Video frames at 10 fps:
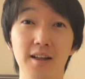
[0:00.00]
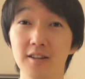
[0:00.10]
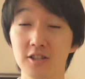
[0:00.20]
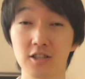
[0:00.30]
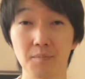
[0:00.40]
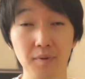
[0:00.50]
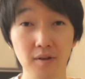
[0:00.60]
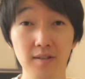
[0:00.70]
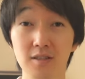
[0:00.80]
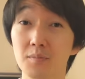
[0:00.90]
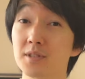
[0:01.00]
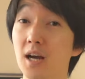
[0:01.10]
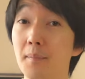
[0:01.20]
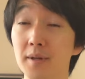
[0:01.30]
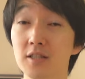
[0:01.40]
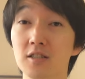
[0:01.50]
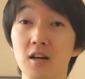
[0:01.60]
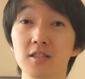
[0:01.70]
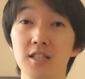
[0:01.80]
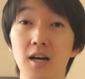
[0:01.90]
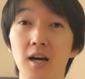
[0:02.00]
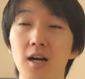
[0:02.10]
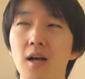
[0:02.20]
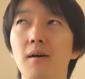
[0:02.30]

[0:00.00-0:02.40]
and the disappearance of Japanese culture